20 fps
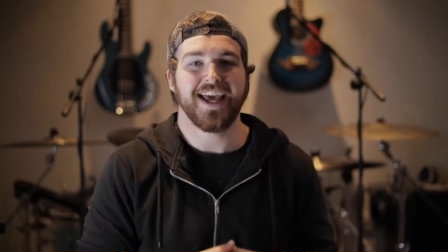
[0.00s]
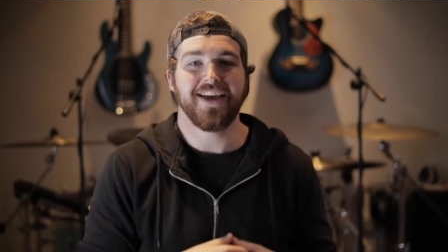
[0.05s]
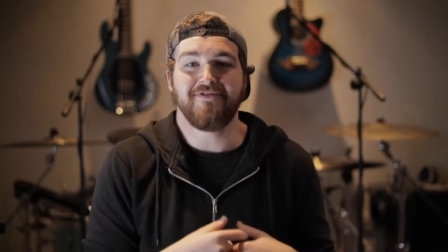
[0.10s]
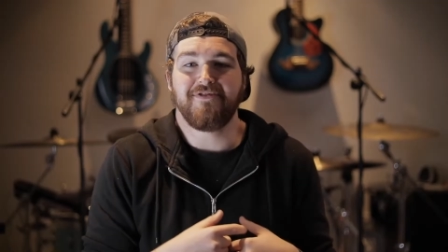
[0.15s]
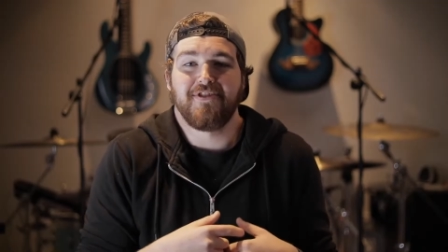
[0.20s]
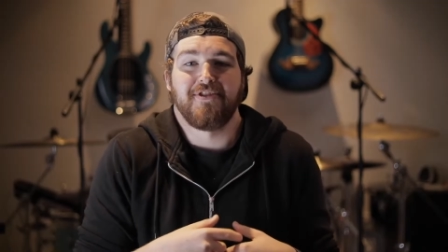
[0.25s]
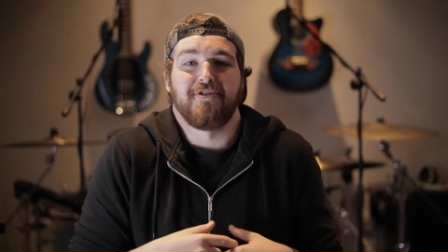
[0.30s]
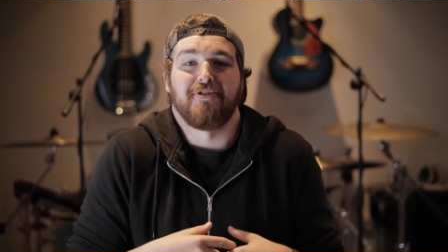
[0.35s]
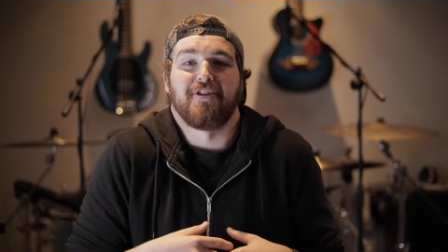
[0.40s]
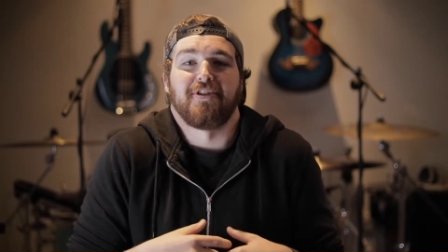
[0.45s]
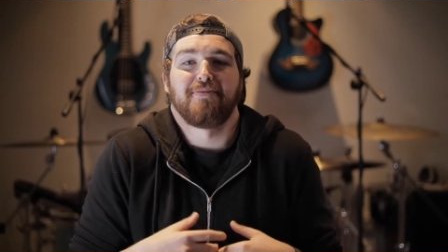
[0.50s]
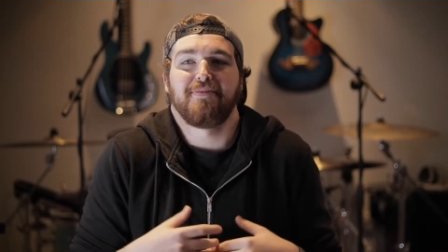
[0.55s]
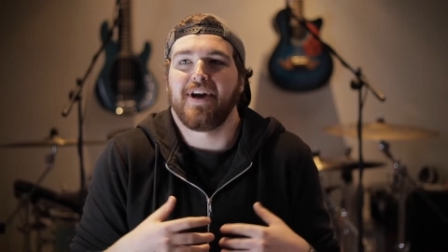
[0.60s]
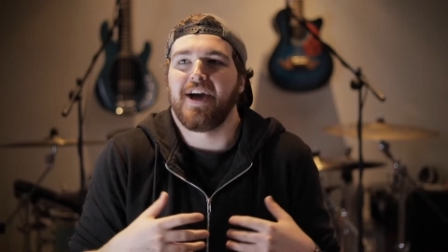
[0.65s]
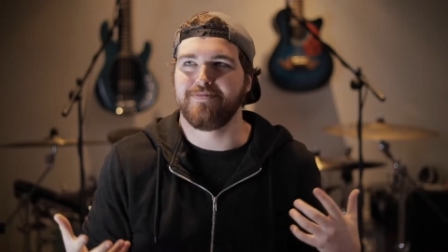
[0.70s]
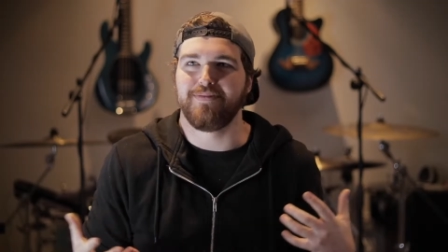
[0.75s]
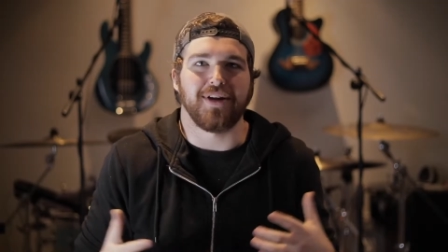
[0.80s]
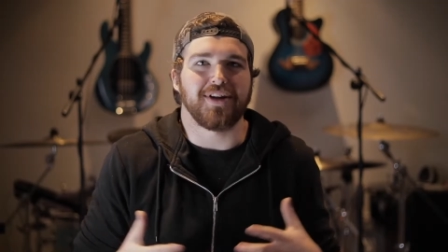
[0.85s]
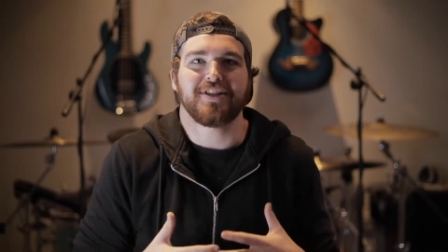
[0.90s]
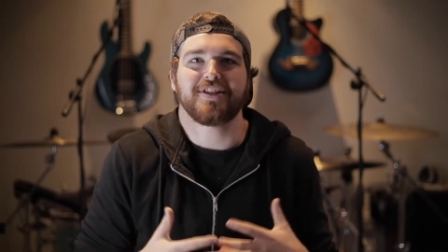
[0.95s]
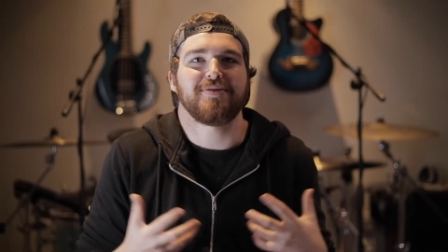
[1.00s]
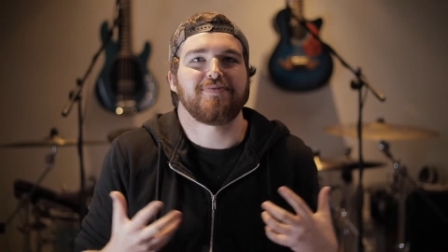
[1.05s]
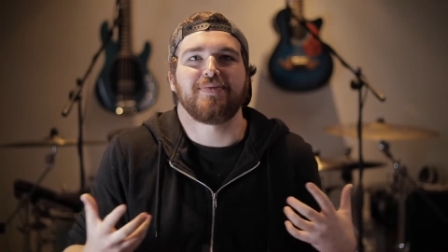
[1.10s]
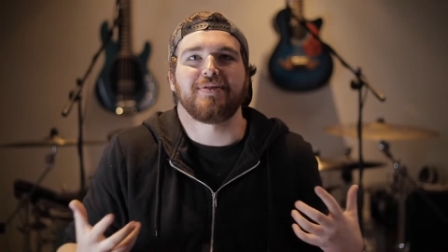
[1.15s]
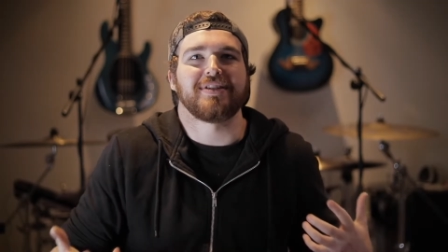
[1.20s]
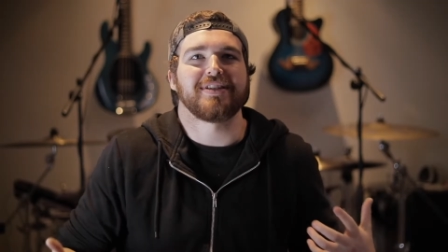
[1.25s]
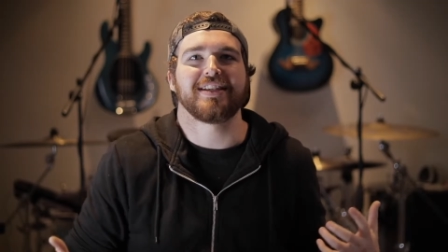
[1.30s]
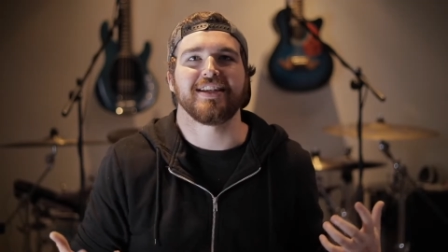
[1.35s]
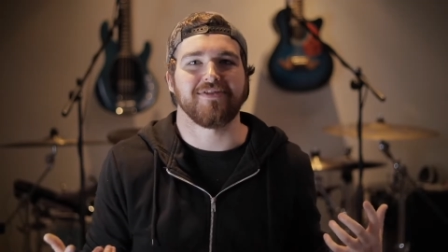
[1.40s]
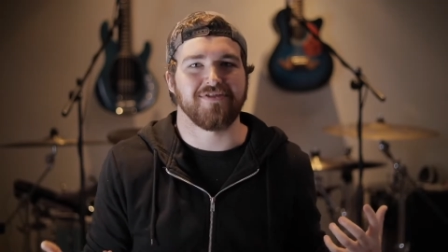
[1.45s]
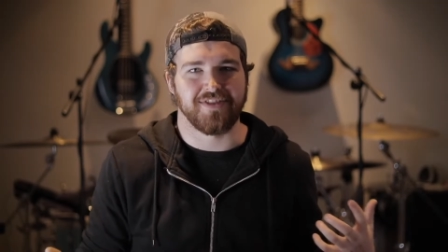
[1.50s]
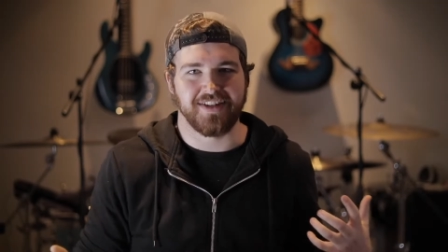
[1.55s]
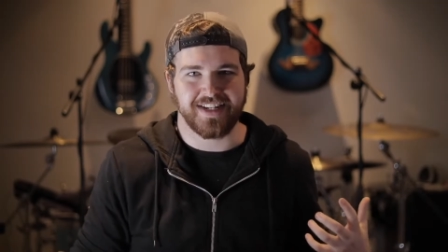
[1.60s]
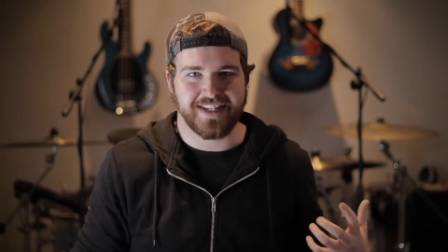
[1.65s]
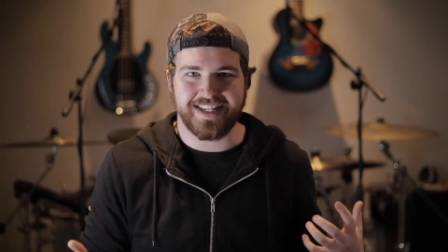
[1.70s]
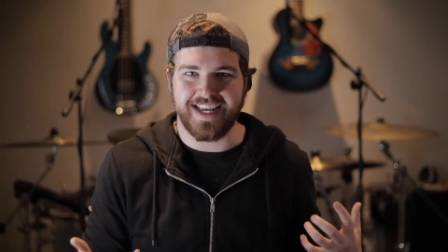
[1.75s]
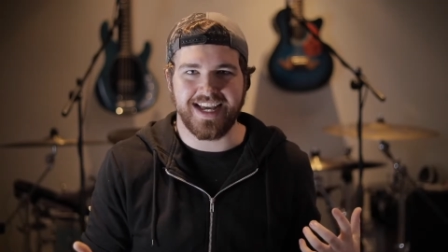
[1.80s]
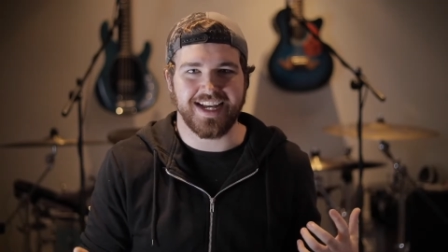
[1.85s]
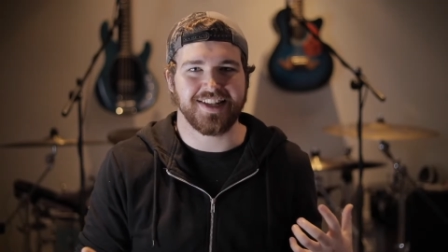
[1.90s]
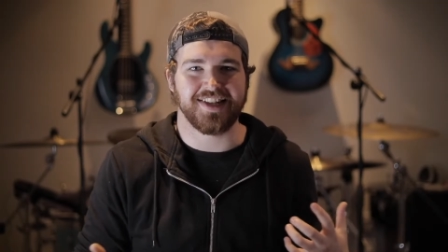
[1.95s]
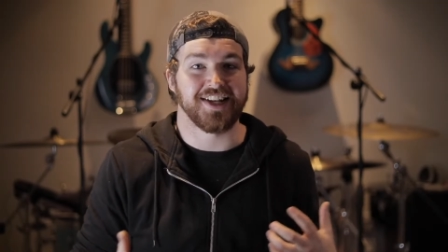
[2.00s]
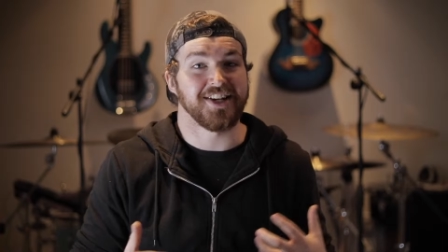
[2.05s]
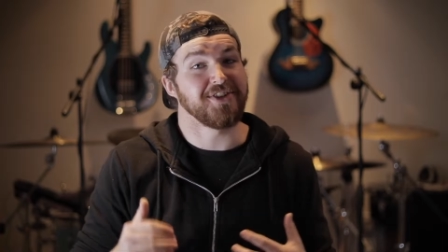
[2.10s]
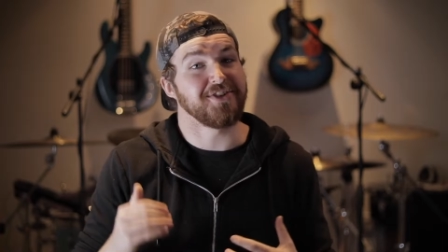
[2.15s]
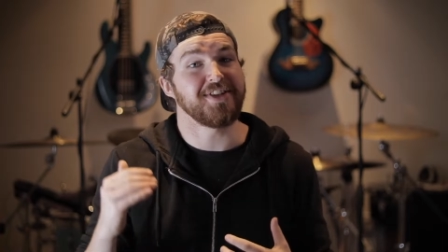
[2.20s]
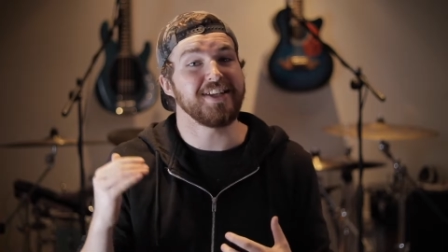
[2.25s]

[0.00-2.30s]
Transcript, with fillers: If you're on multiple different gigs and you